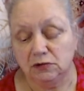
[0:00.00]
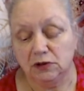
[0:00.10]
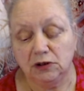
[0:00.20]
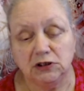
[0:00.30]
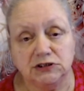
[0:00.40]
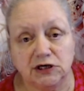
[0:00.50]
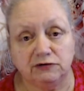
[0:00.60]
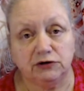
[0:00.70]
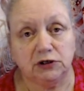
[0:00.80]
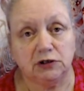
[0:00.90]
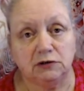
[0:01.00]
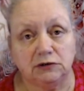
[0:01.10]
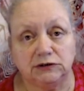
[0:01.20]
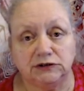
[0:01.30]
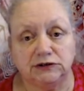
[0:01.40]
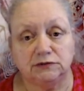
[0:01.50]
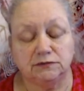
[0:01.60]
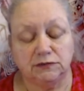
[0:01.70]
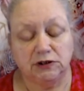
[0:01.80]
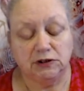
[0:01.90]
the tarot cards.
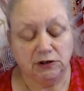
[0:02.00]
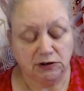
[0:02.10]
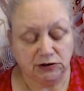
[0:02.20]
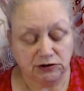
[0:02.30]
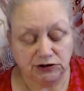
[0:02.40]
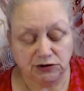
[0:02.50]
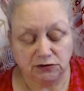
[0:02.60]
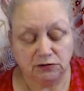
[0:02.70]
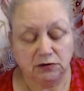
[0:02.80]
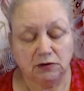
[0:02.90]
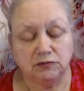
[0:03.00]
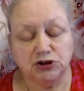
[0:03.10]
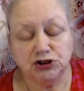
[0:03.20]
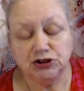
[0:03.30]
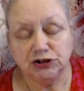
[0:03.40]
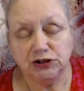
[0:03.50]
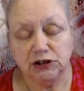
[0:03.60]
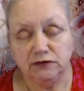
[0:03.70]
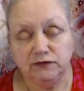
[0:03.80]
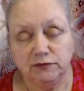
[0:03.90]
So I'm just going to
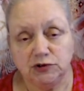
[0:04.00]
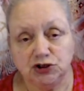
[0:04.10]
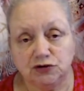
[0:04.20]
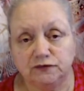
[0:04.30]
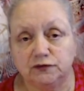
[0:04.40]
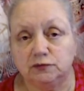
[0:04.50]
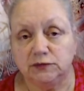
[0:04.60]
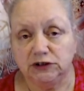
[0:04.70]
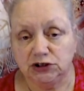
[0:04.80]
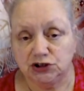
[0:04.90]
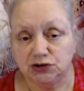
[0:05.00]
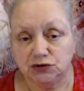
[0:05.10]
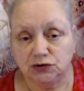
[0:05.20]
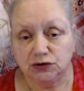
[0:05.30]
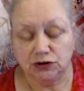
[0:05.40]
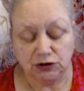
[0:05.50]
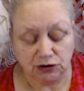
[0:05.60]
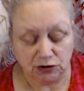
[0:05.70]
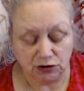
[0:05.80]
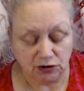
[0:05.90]
give them a shuffle, make sure that
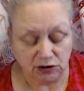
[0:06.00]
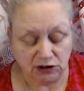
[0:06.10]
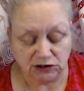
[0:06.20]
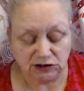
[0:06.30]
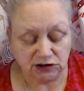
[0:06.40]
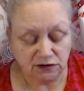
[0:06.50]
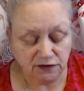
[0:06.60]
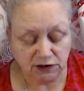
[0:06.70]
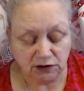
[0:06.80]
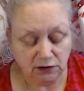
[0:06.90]
there's nothing